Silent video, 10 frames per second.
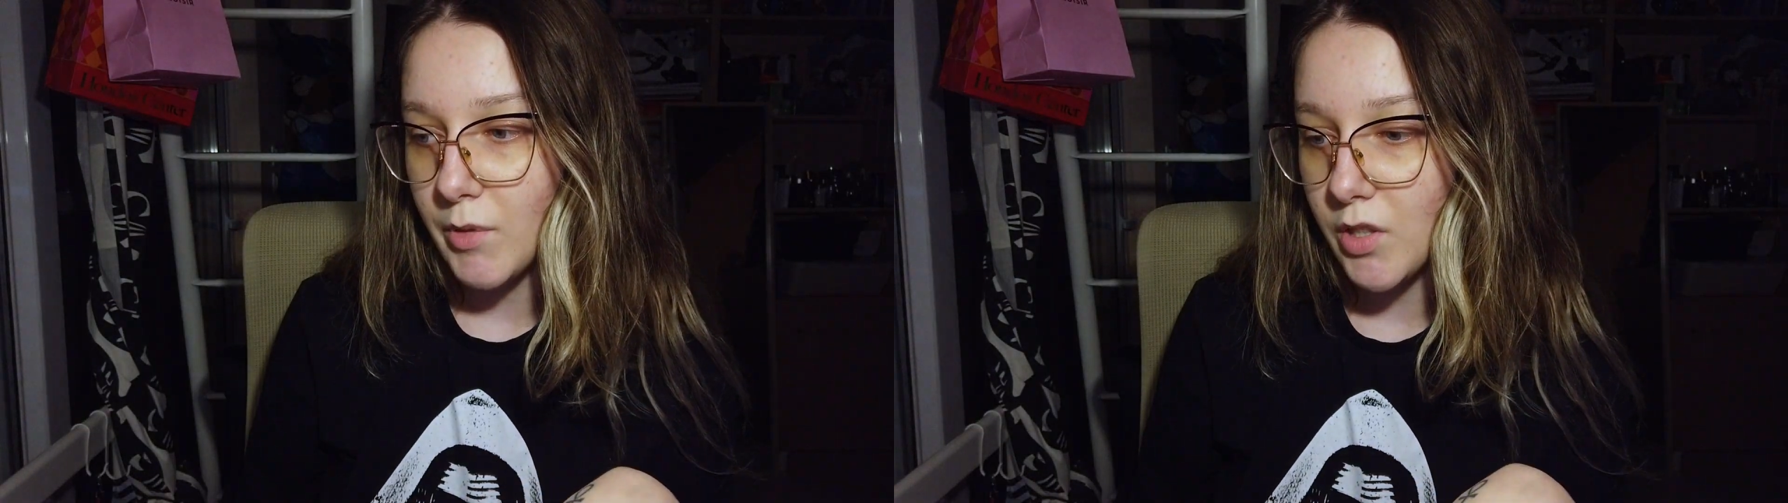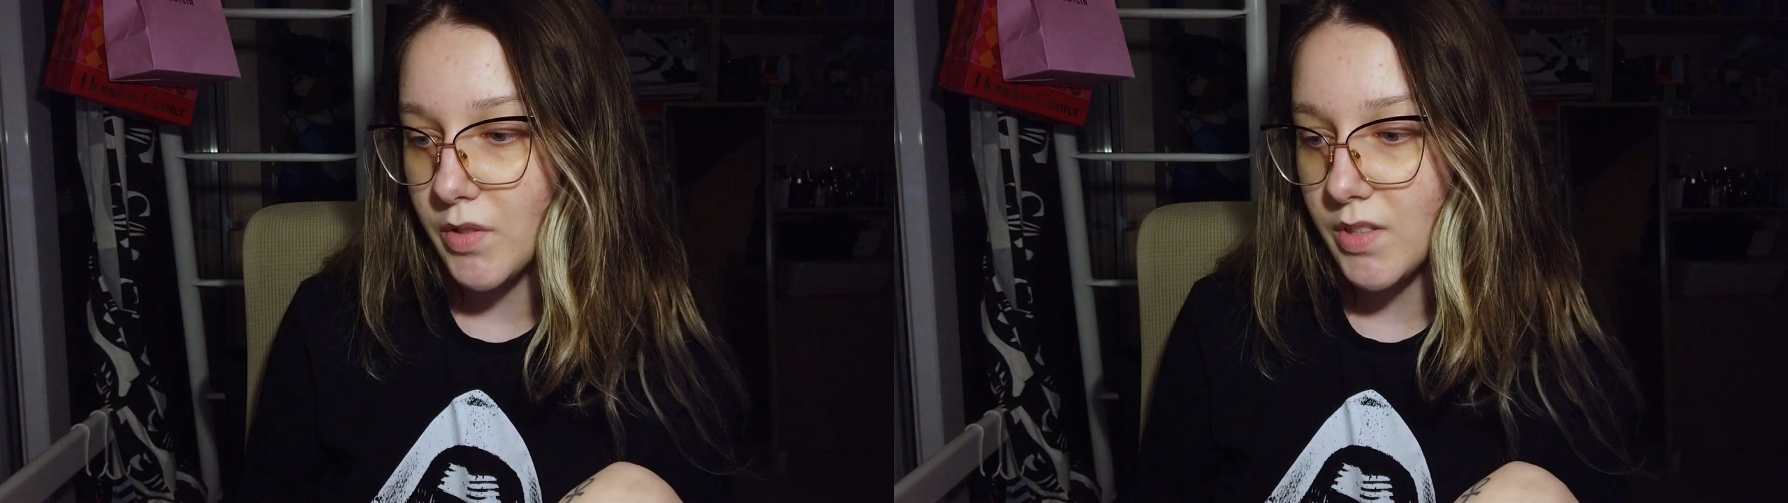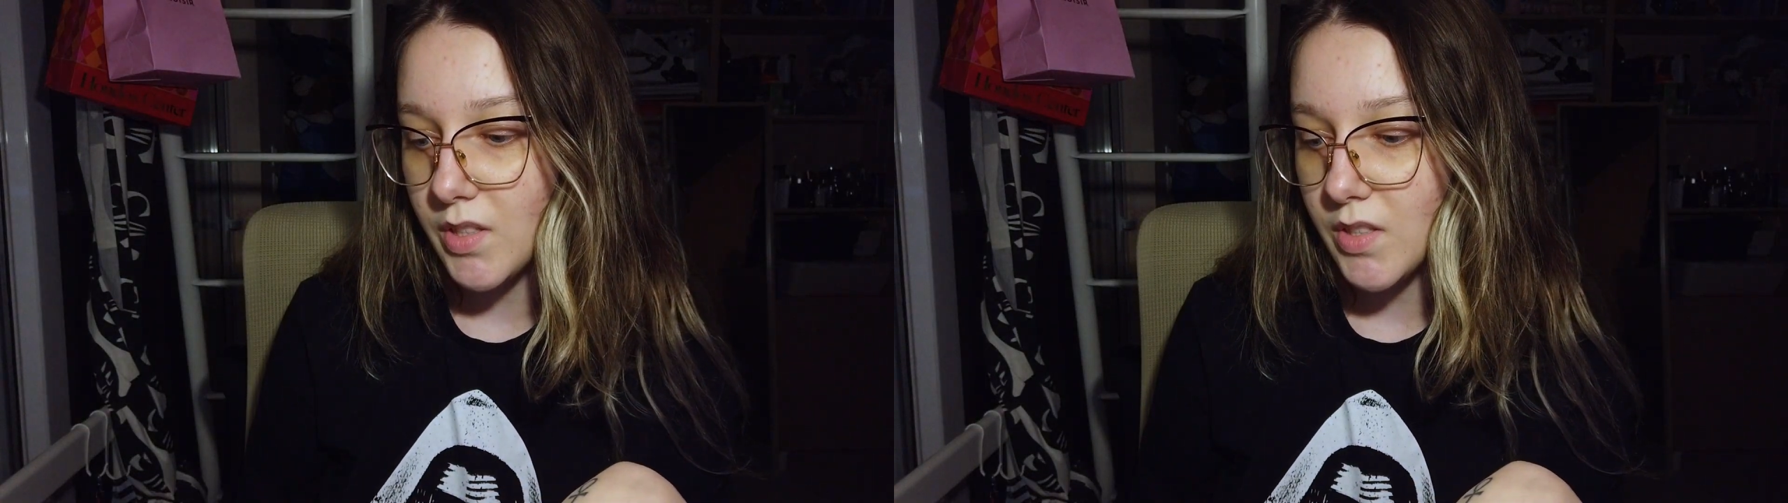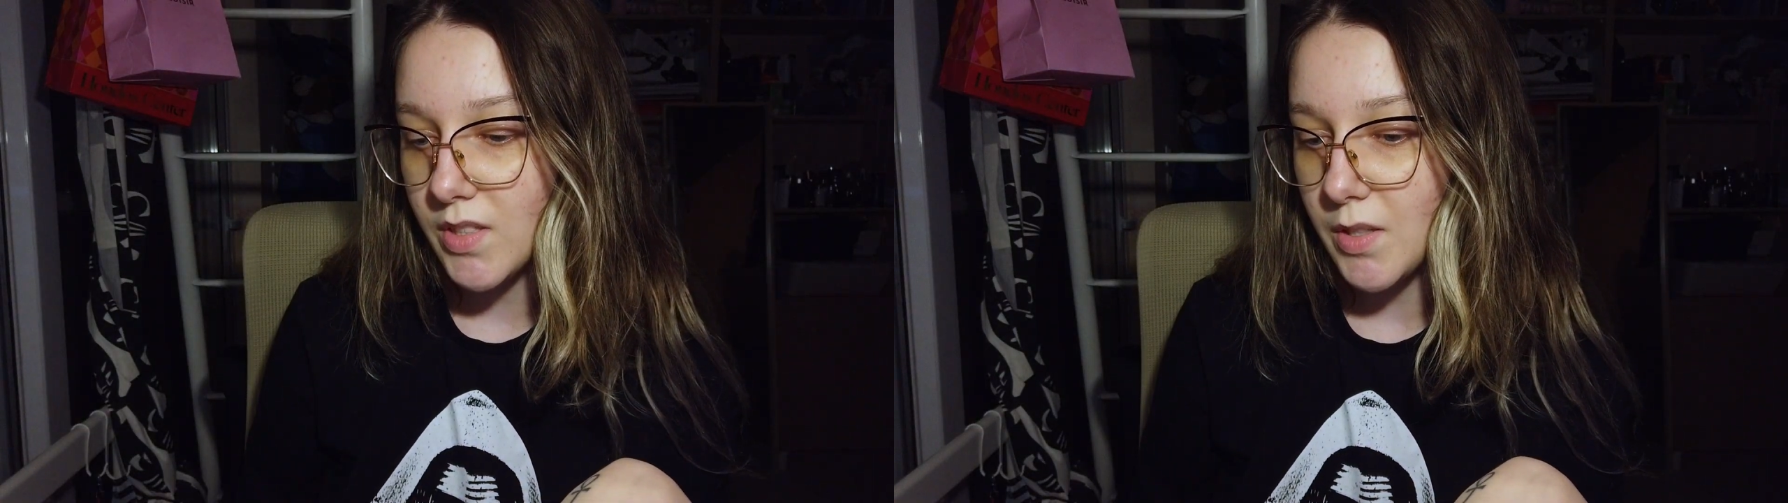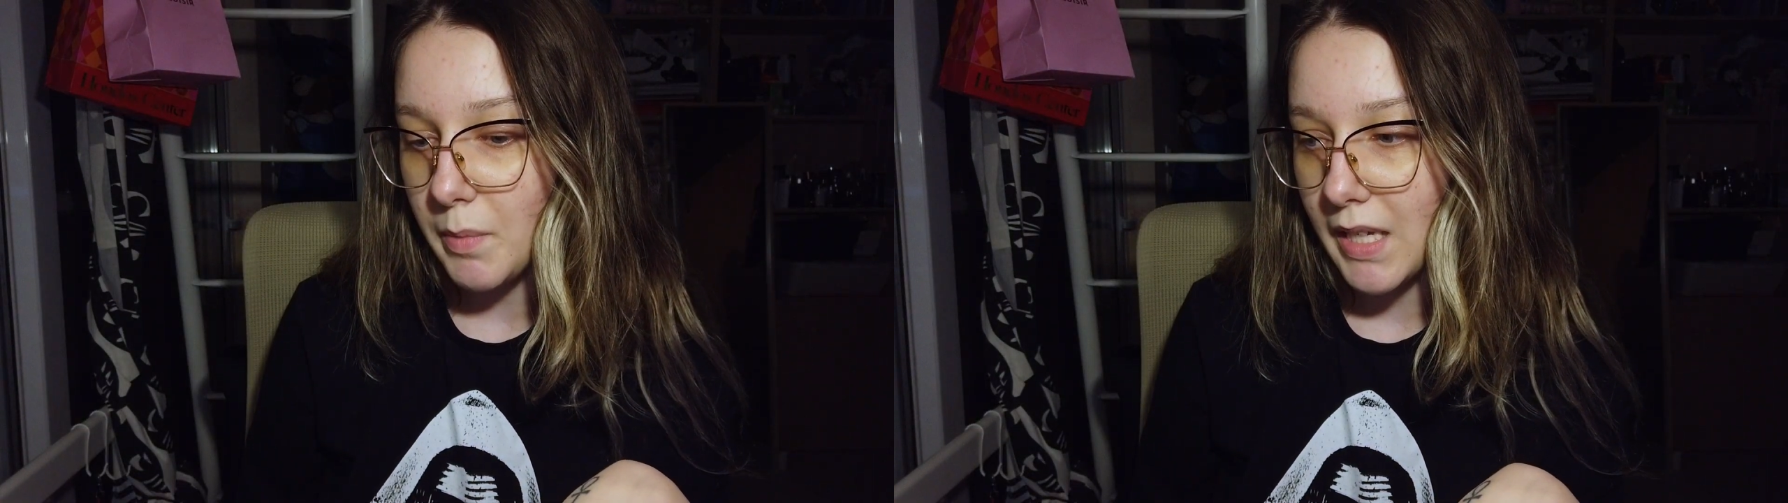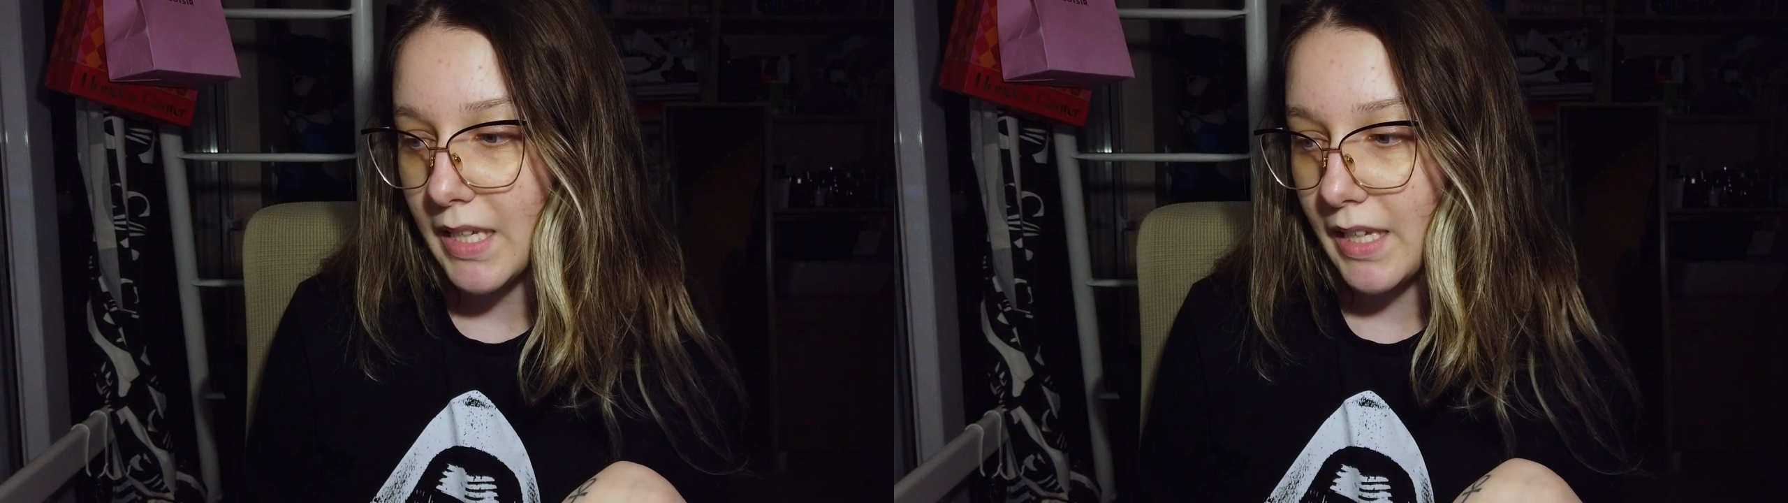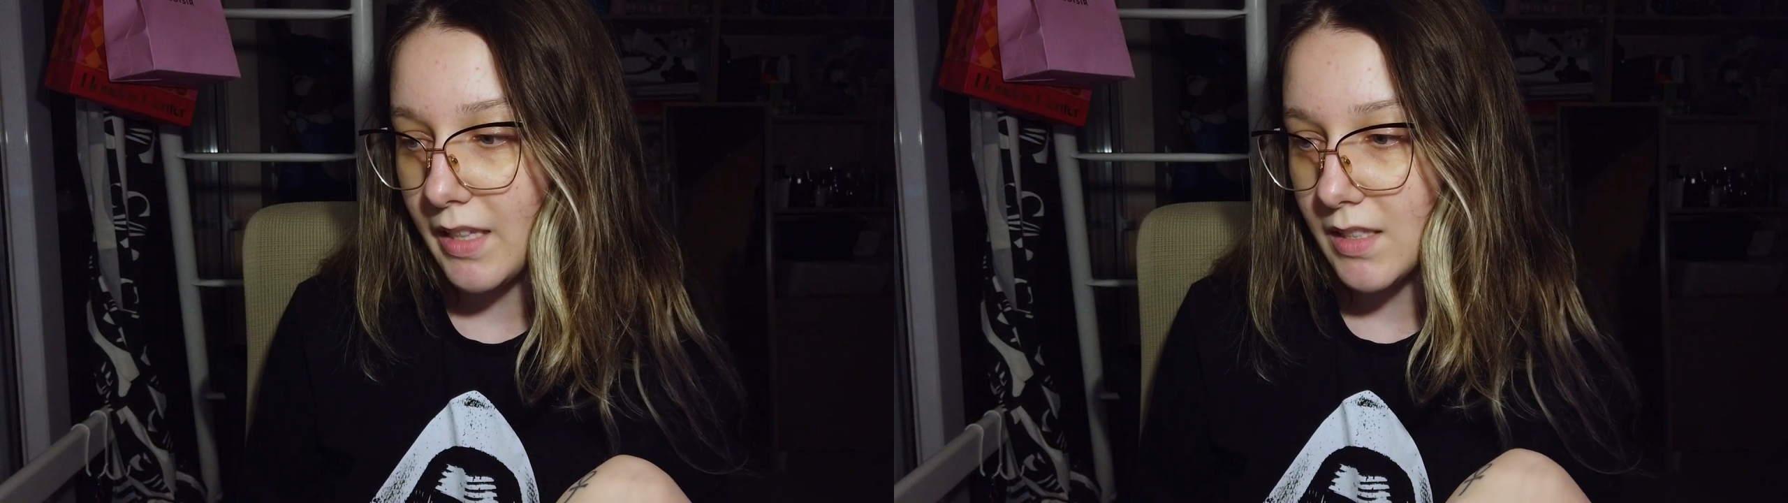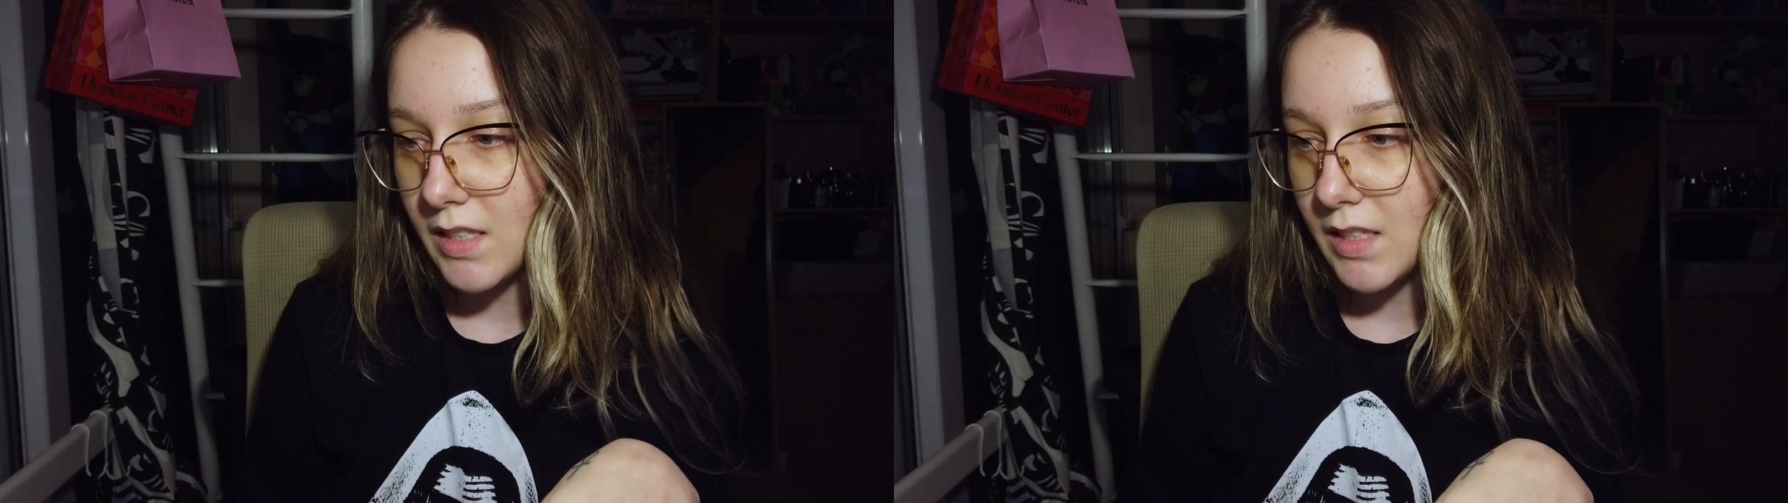going to use to make it,